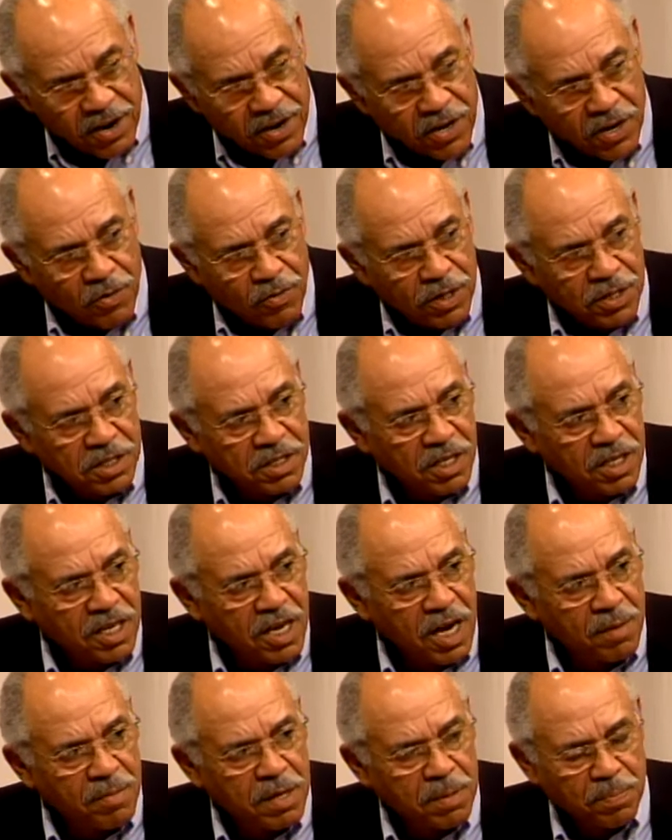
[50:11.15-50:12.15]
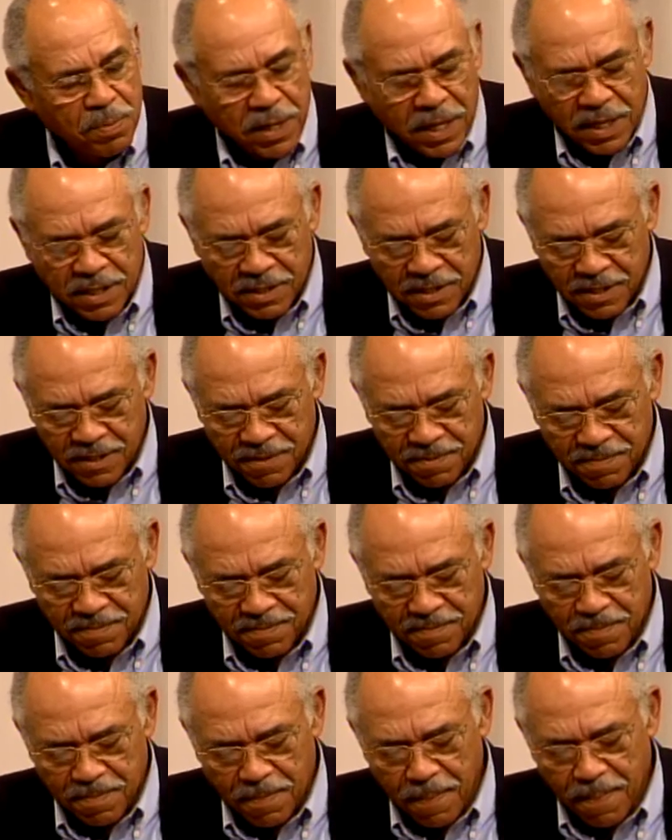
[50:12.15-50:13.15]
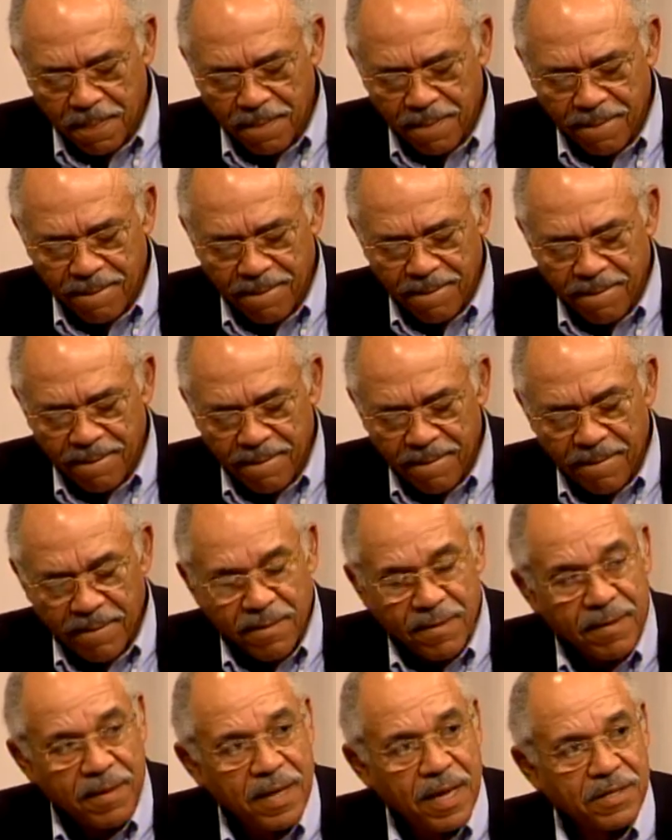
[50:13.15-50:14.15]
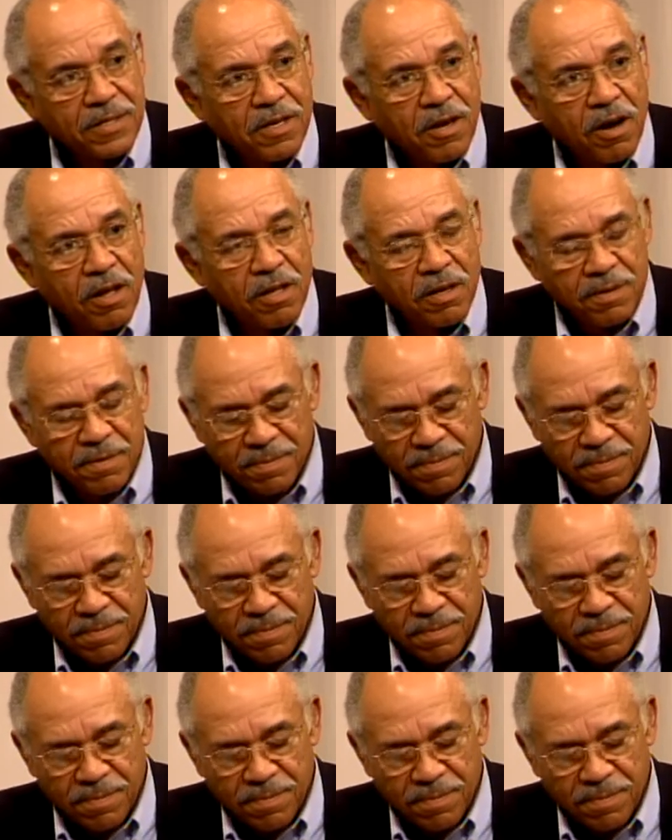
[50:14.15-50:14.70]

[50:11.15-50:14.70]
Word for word: Your question or comment, please. Yes, caller.